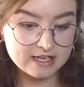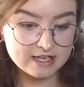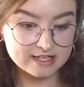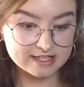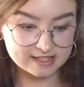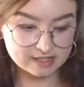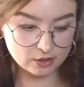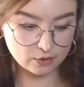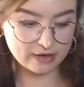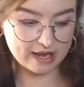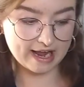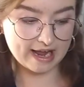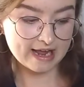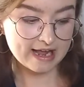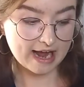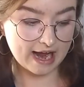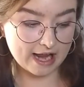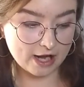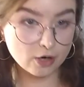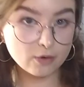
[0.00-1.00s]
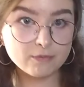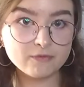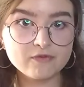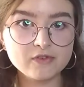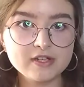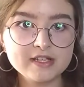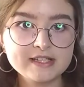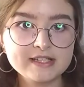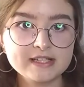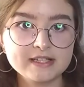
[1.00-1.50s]
So yeah, I hope
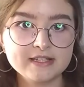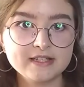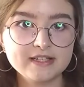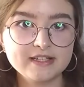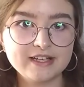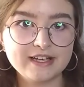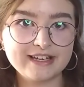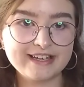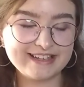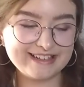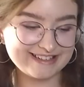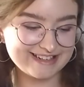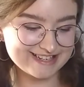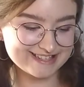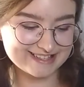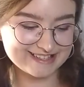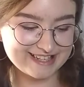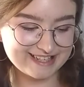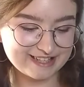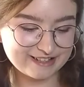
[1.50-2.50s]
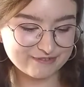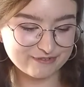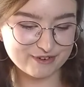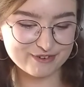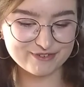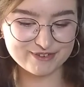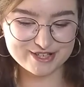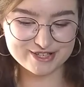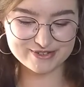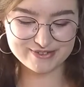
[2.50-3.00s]
this resonated for
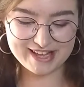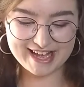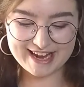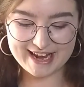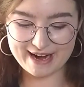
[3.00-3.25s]
the July.